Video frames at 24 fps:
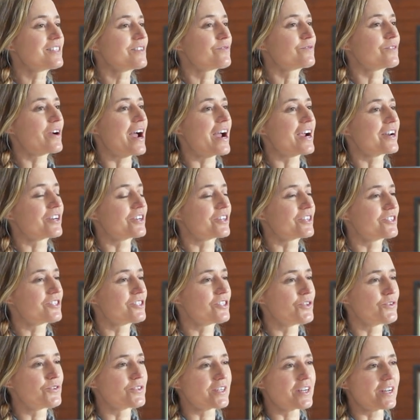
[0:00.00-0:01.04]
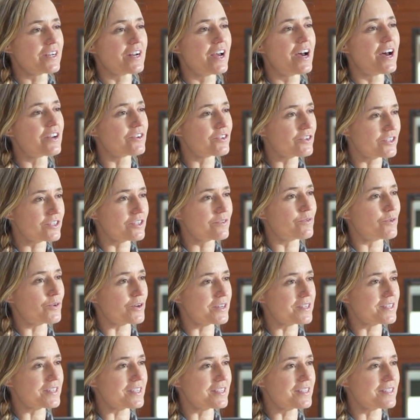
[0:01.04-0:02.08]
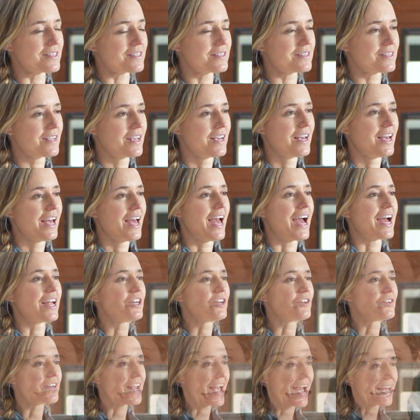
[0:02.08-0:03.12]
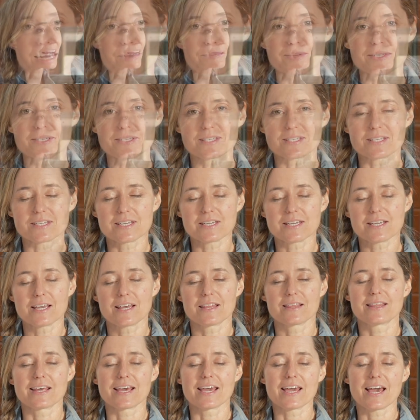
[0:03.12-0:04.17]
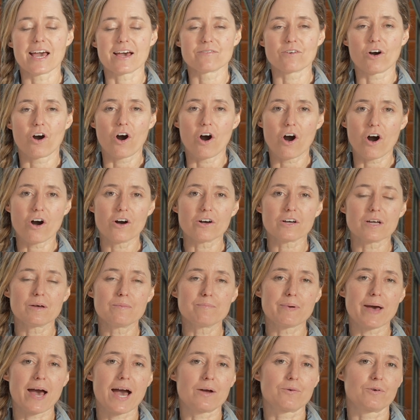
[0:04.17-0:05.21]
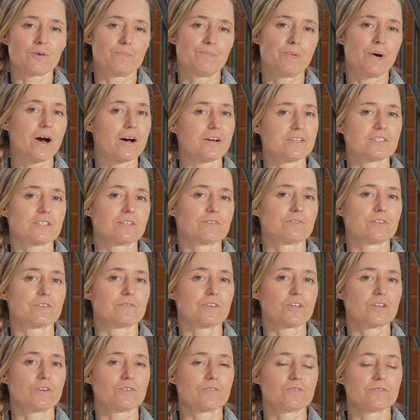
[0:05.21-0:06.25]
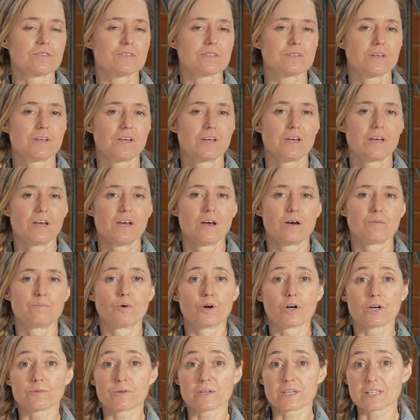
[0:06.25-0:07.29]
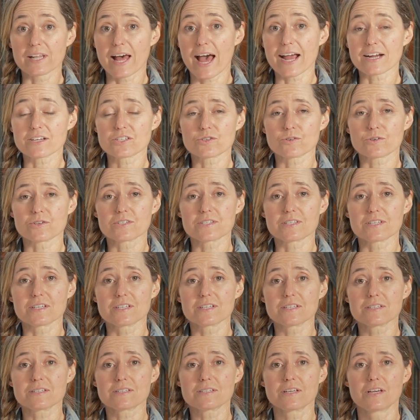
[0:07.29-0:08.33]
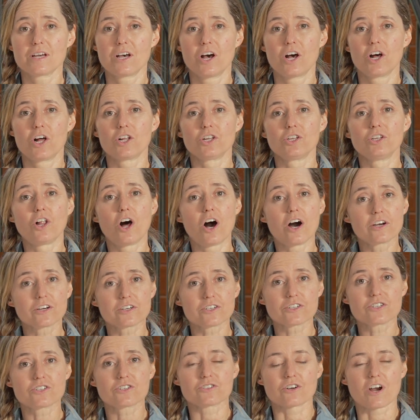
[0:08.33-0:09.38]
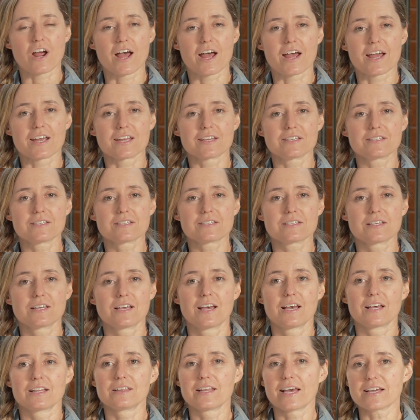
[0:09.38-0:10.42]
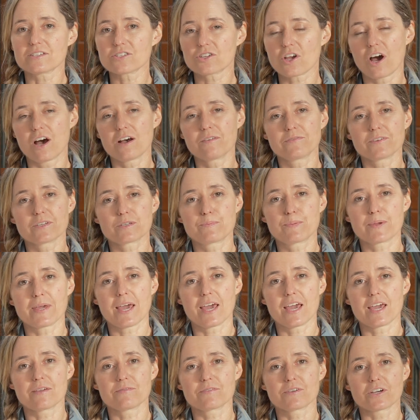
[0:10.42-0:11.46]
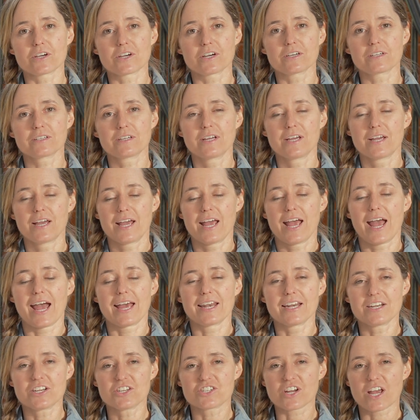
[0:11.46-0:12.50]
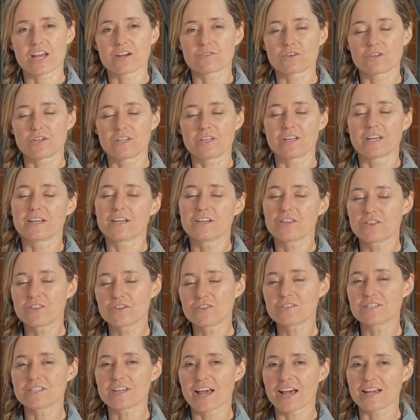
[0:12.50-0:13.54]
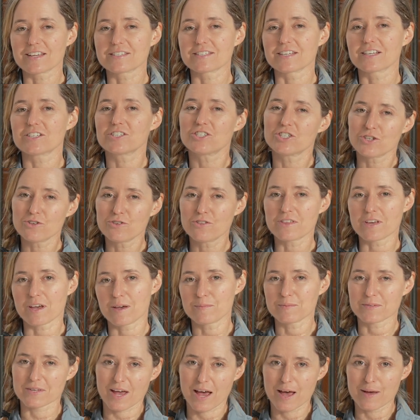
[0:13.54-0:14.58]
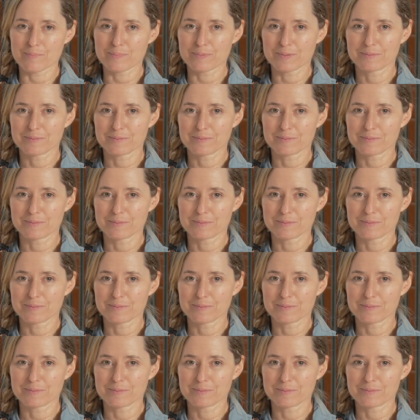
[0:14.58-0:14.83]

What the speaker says: of riders use it on hundreds of horses, and unanimously, they have all come back with positive reviews. More relaxed horses, longer strides, less conflict behavior, and in general, an enthusiastic 2 thumbs up.